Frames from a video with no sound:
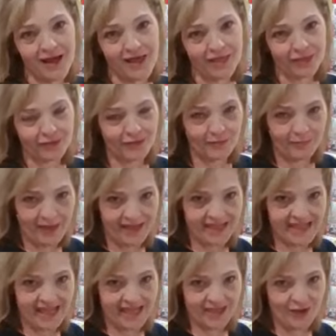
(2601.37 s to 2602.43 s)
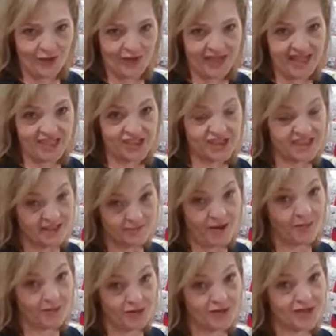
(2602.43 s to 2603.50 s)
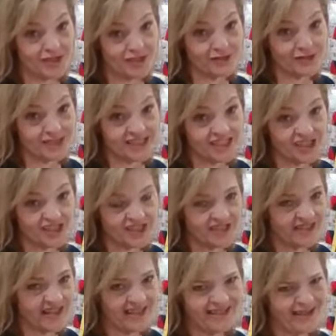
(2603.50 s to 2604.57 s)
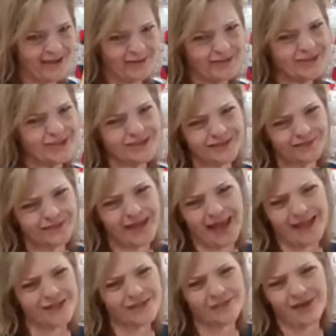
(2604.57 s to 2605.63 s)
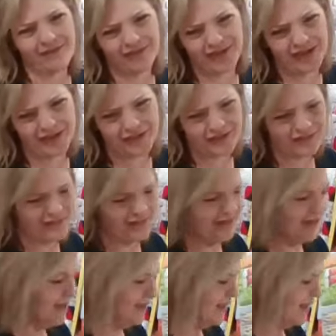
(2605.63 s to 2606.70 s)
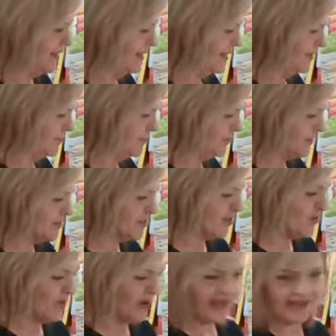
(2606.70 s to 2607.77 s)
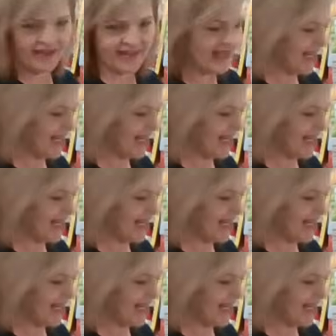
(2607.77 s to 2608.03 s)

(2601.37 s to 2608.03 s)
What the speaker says: threw a Band-Aid on it, and she goes, "Mama, you could use stitches in that." No, it's just the edge of my finger. There's no way that